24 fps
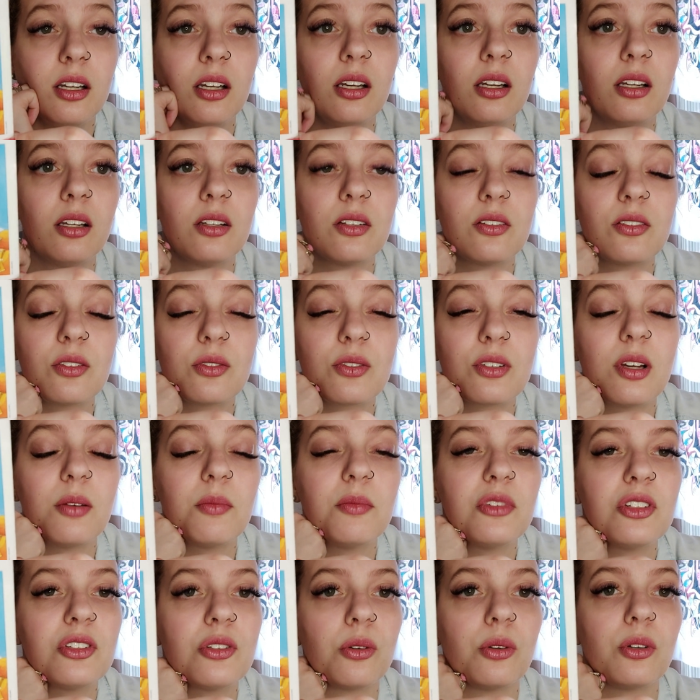So some
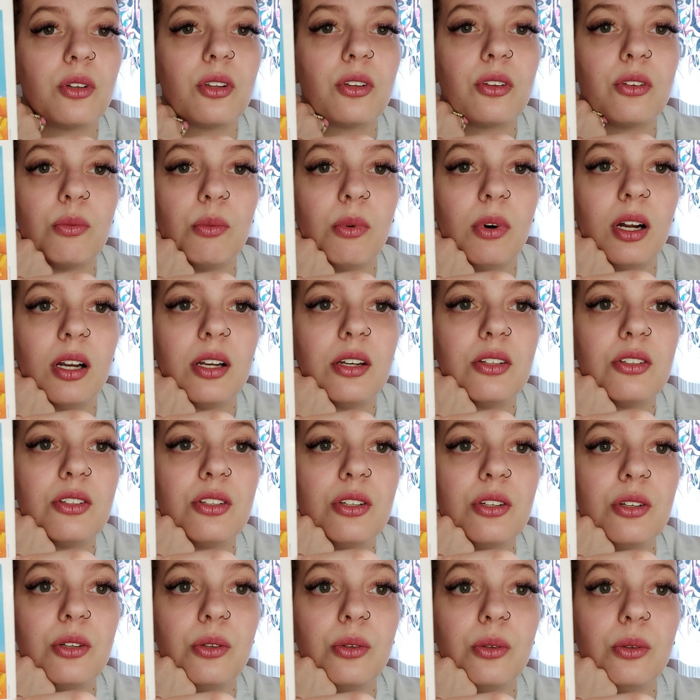souls want
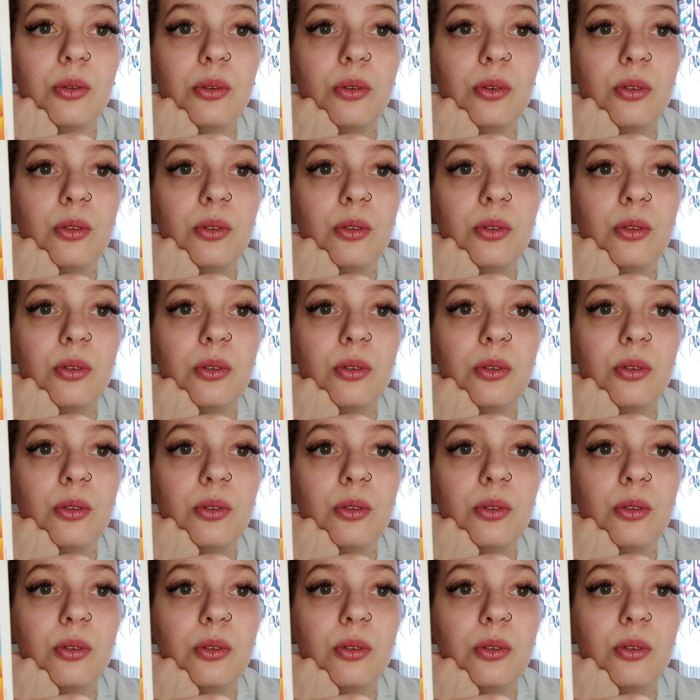to